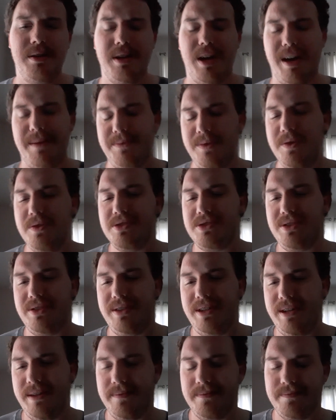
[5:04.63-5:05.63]
I'm
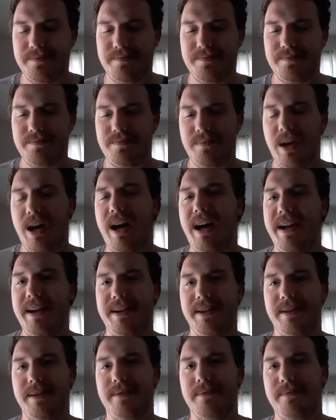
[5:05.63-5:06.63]
usually
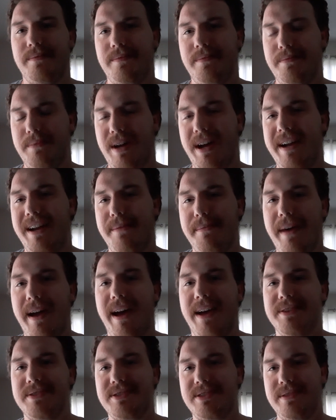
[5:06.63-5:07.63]
hiding behind a
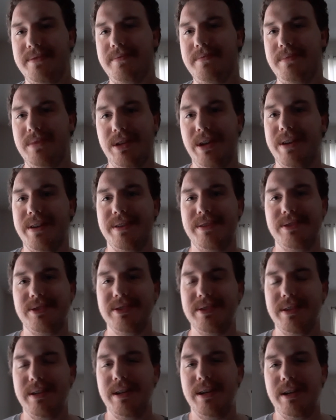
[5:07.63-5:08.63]
mask because
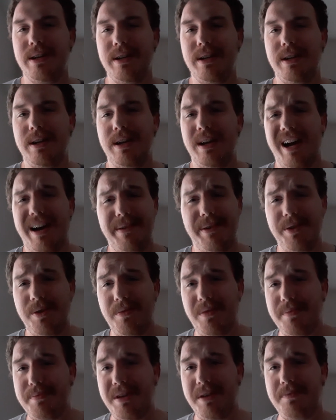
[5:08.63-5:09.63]
I really don't
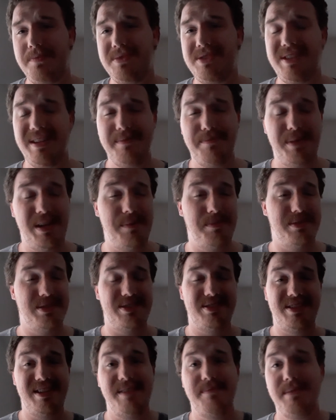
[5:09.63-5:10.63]
want people to
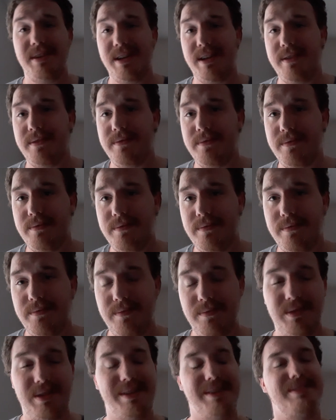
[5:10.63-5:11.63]
see me.
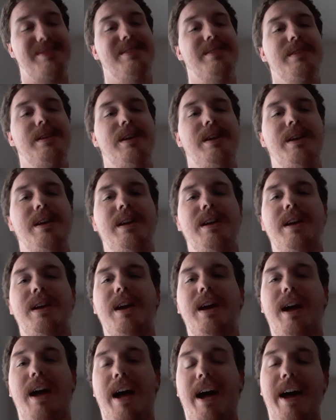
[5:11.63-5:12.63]
Because
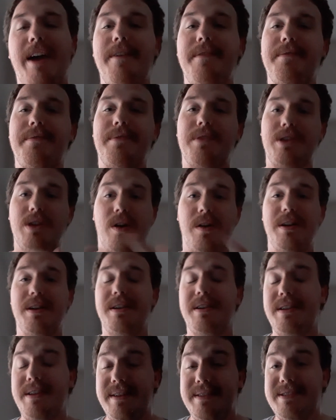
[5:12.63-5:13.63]
I've gone
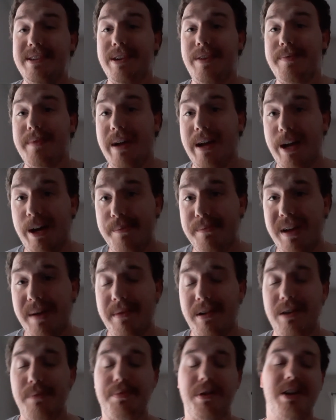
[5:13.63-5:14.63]
into detail about how bad
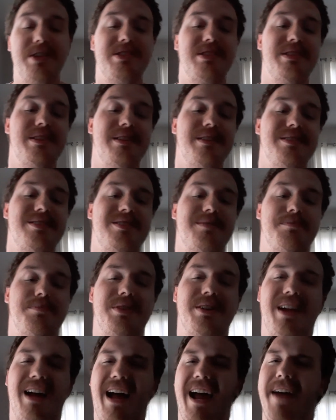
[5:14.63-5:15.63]
my depression is,
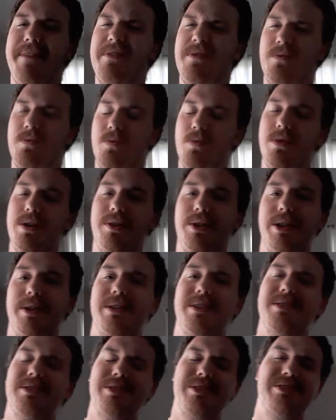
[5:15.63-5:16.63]
but I haven't really,
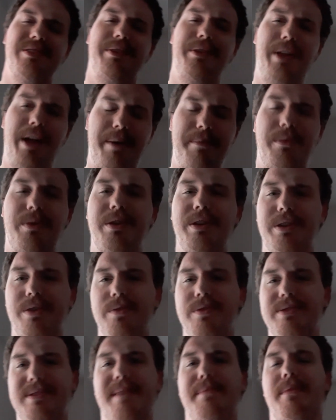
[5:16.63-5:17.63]
because there's a lot more that
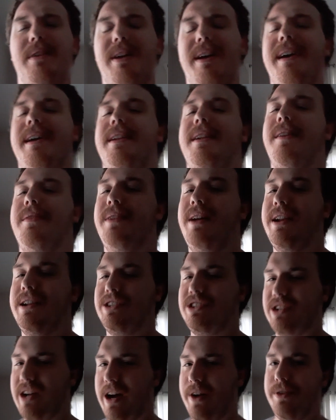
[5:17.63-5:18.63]
goes on behind it, a lot of
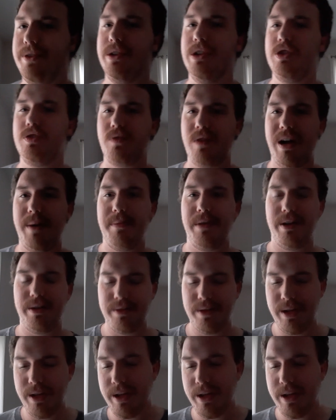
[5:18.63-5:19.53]
childhood trauma